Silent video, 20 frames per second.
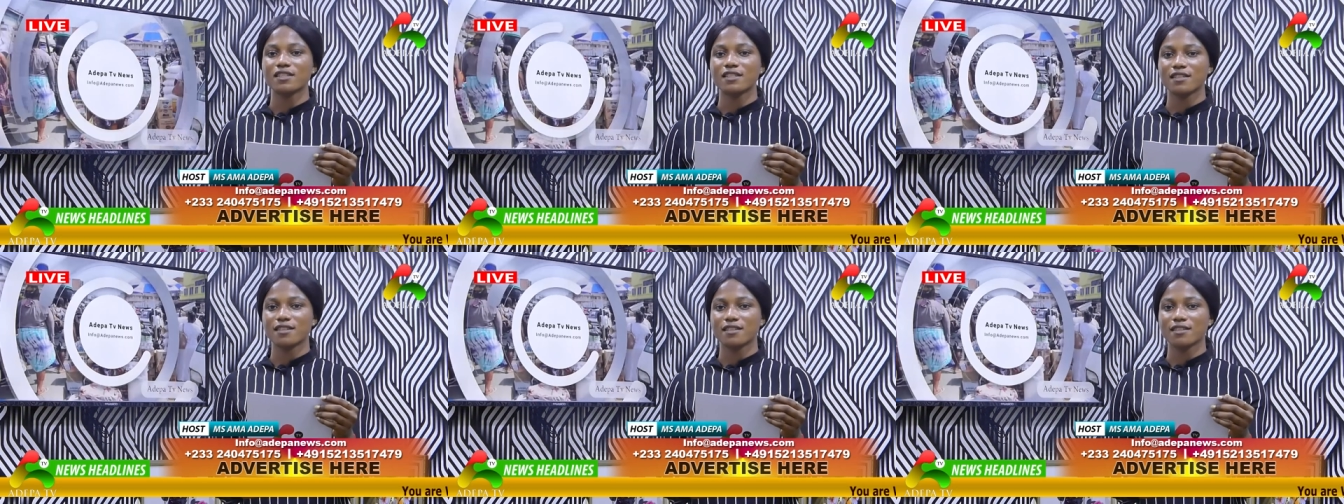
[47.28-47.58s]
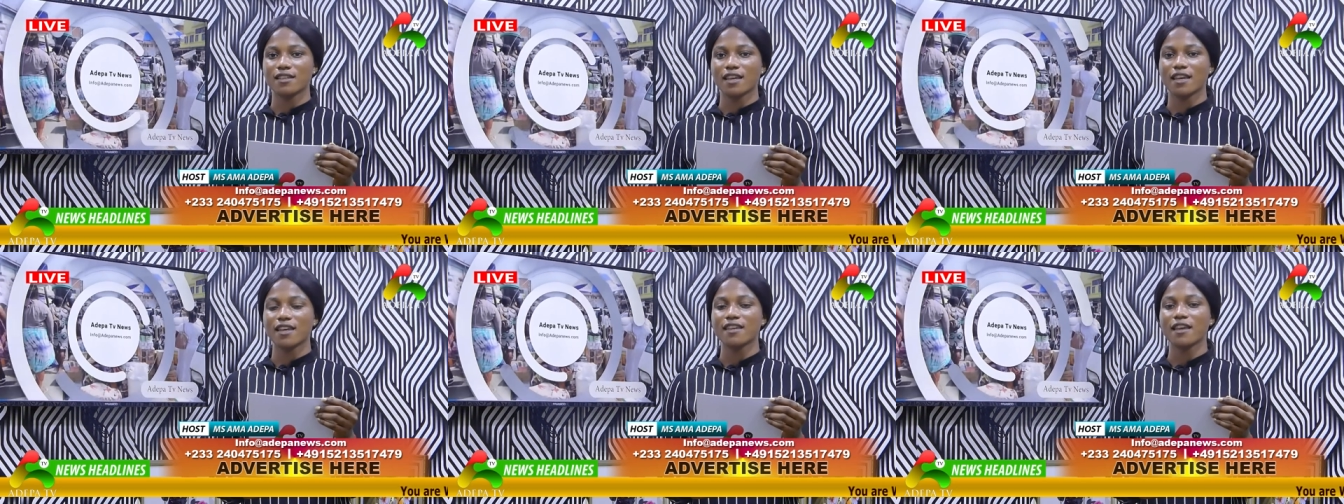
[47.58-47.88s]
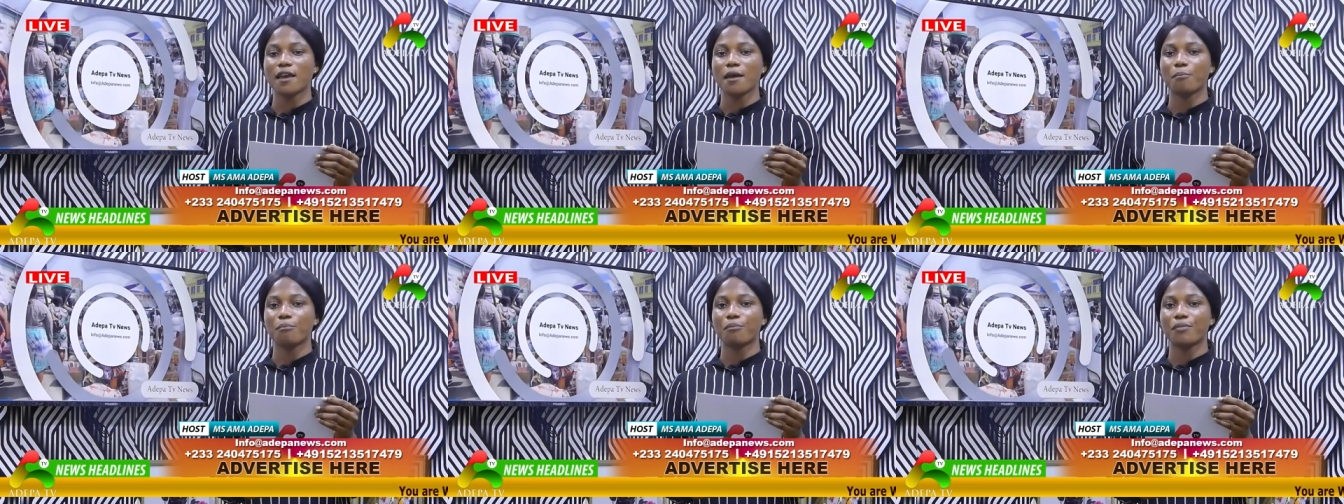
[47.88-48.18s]
ti se
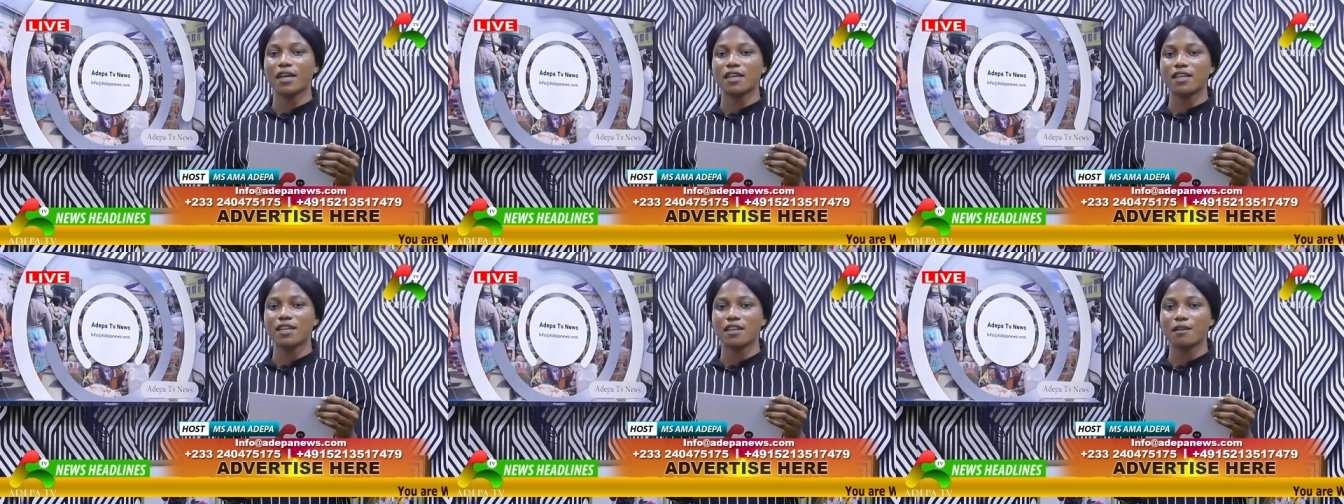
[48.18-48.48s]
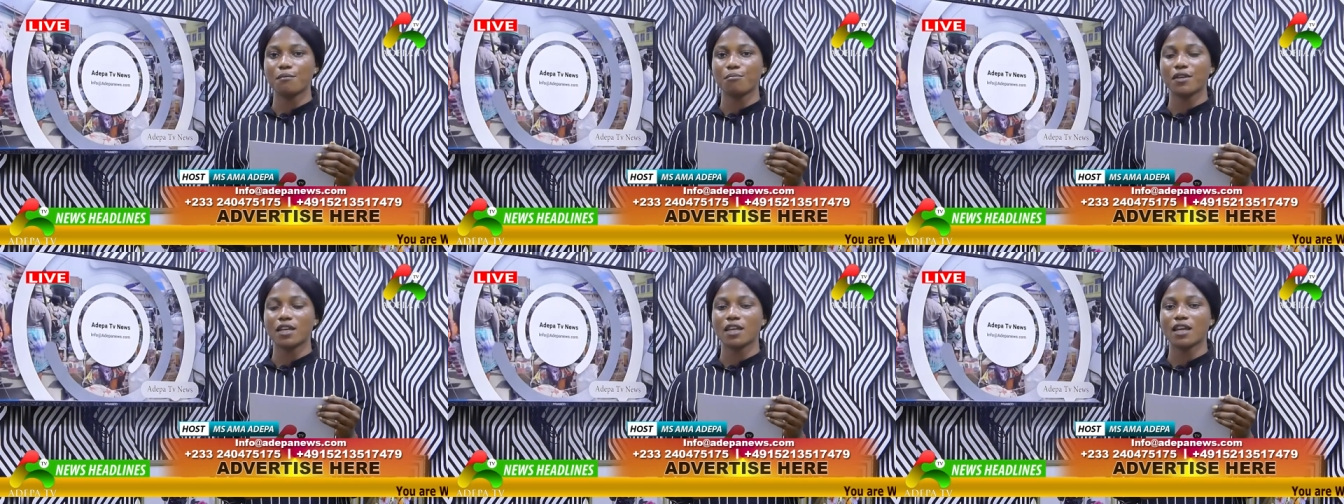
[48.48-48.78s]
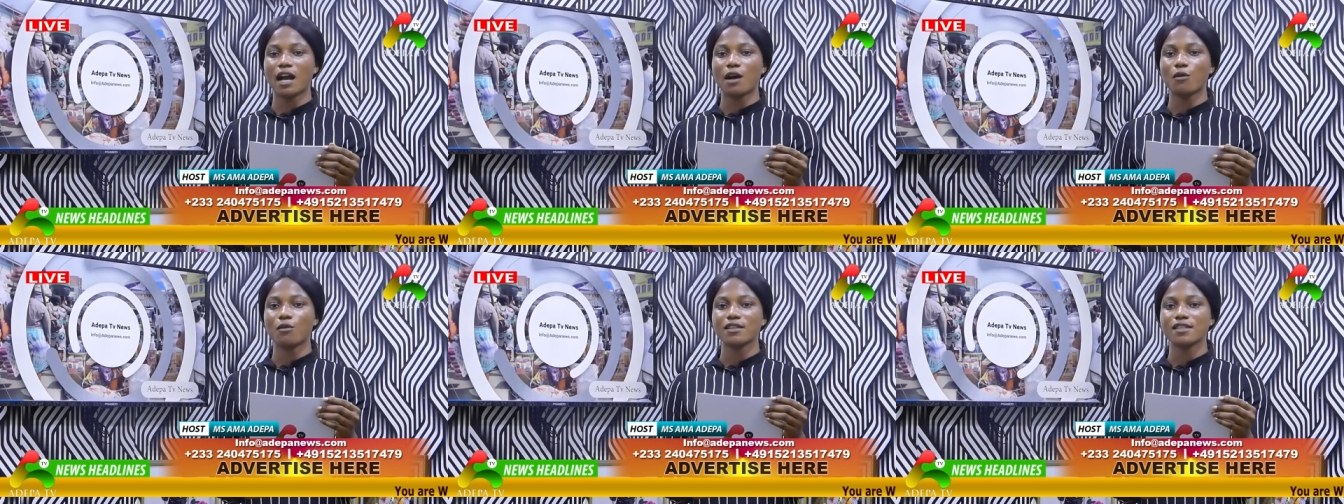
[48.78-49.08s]
ye panin
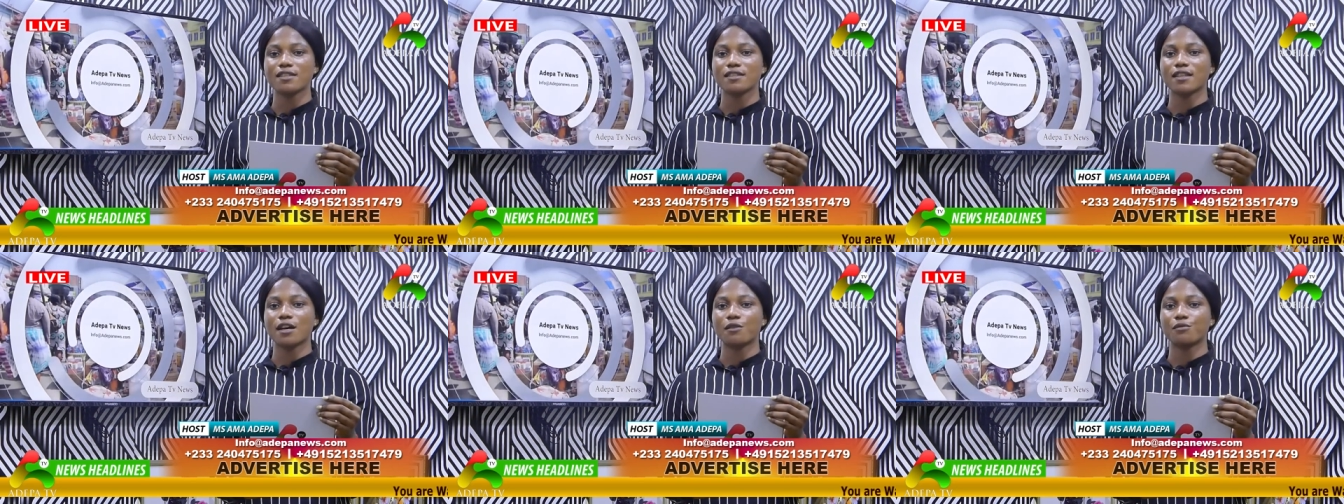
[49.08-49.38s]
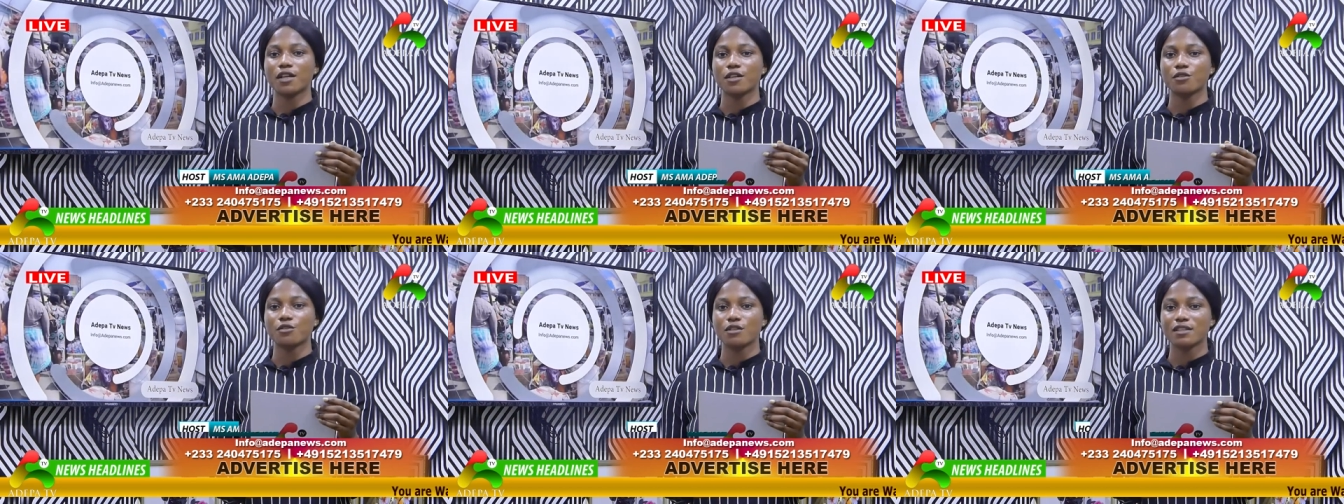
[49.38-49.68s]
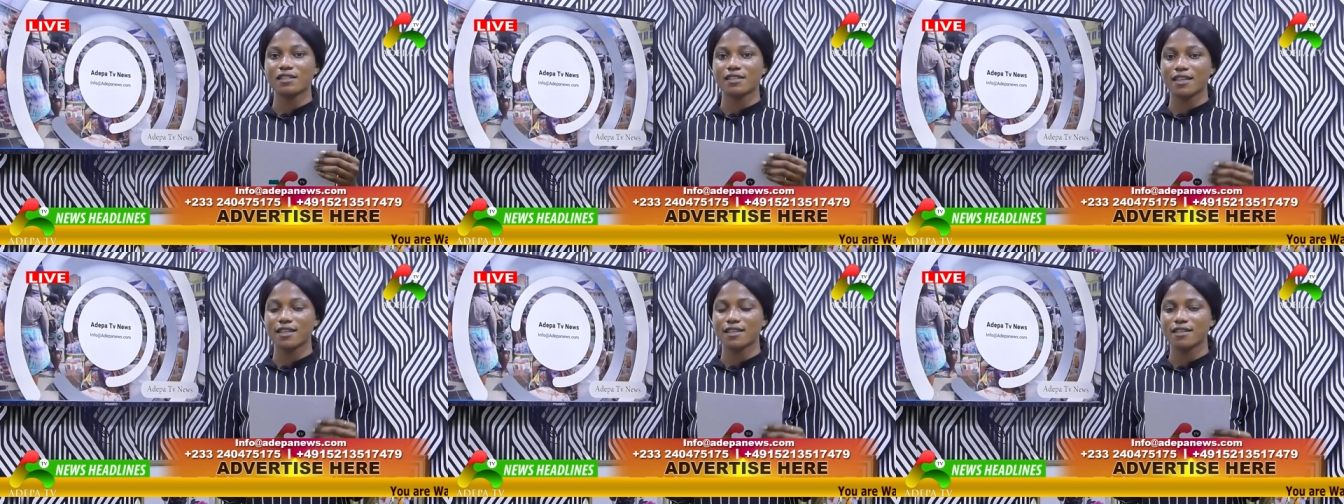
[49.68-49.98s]
bi akwatena radio
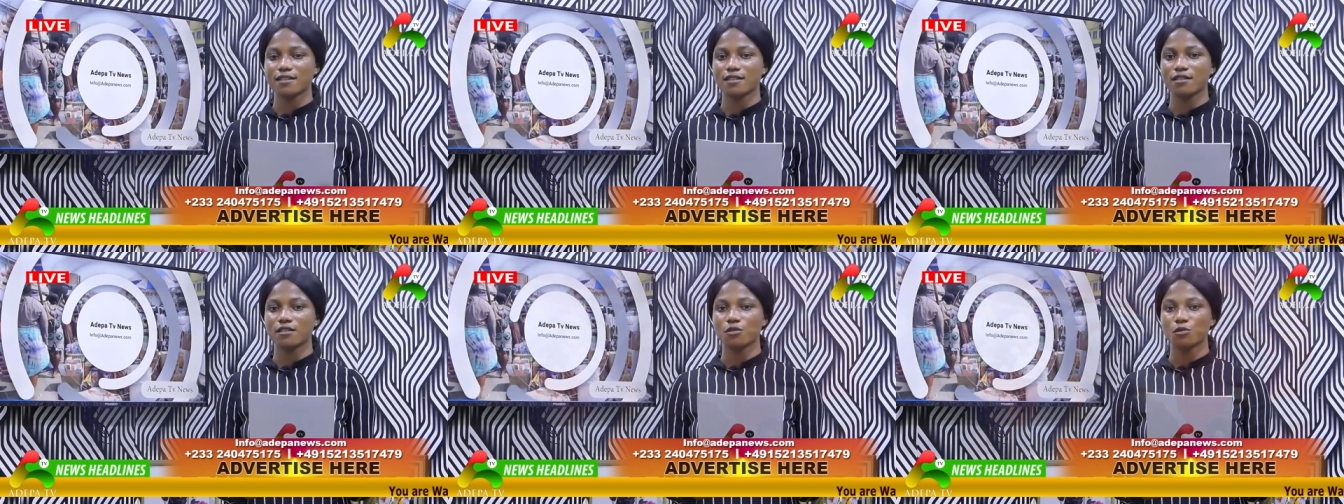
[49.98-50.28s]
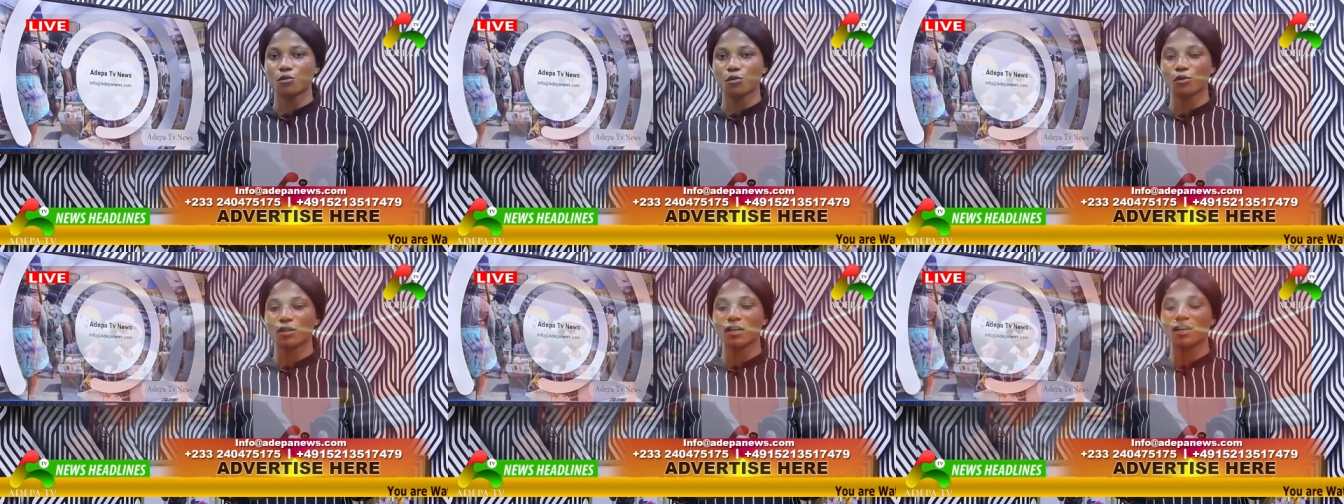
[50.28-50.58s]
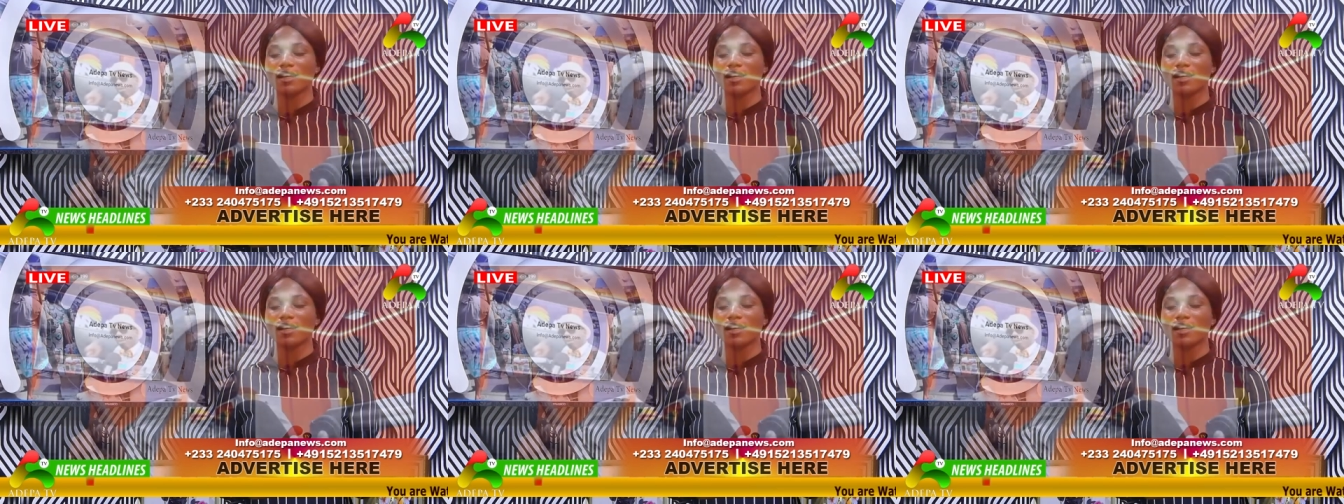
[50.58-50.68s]
station so